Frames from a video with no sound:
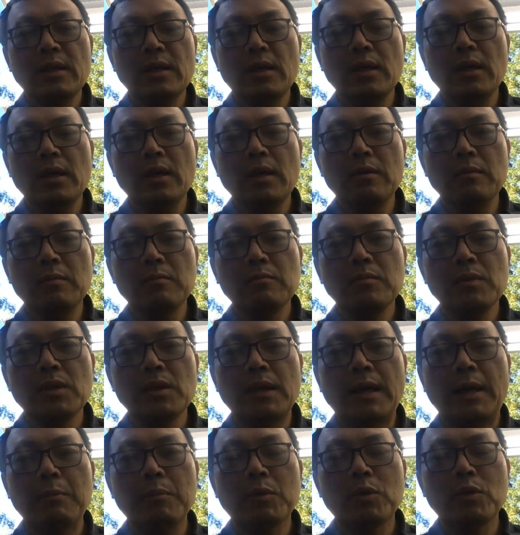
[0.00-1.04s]

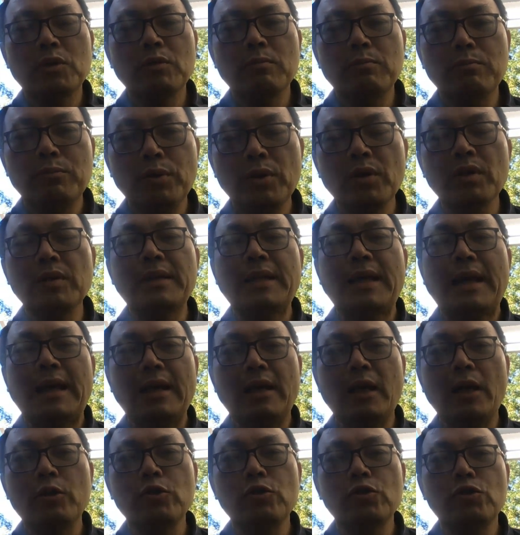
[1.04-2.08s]
I'm going to put
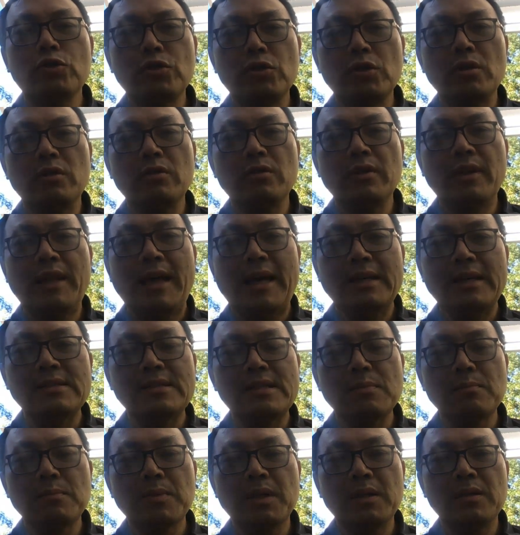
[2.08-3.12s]
that under
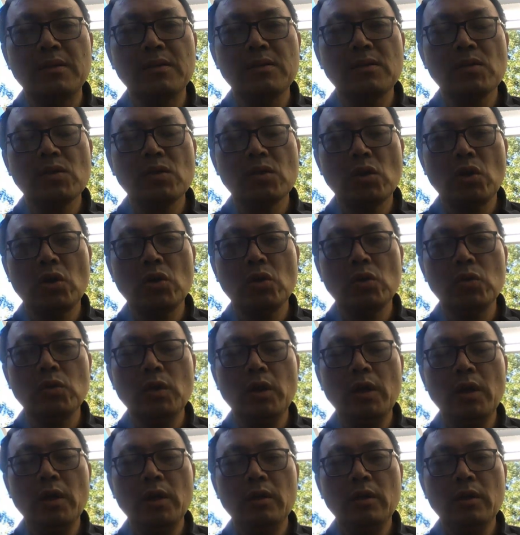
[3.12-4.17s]
announcement. So
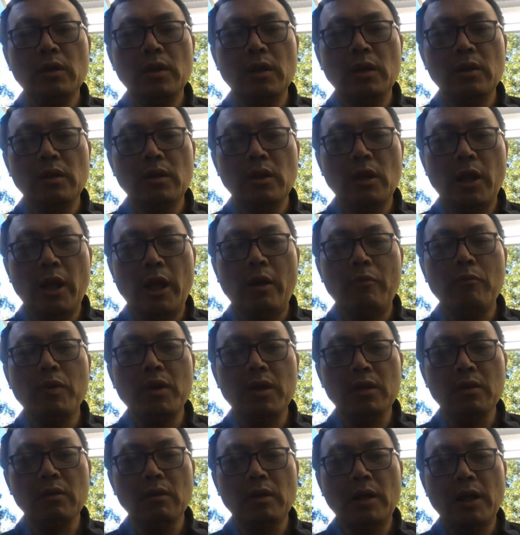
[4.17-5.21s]

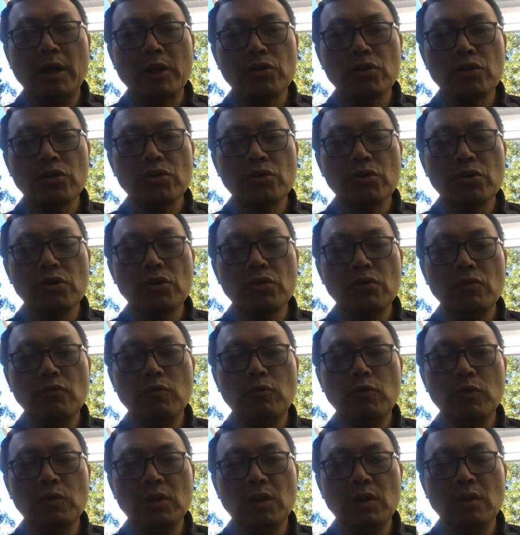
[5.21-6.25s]
every lecture
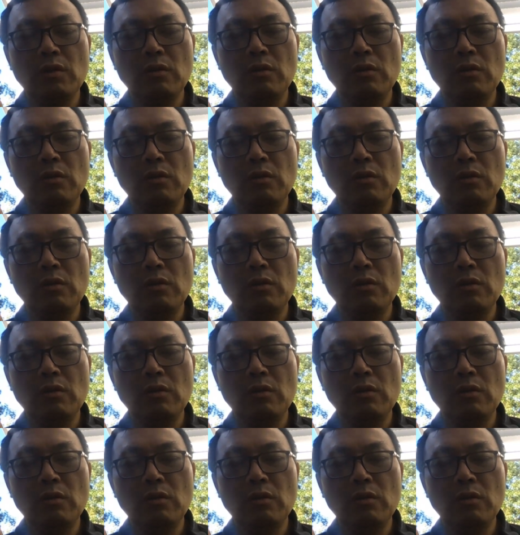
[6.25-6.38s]
for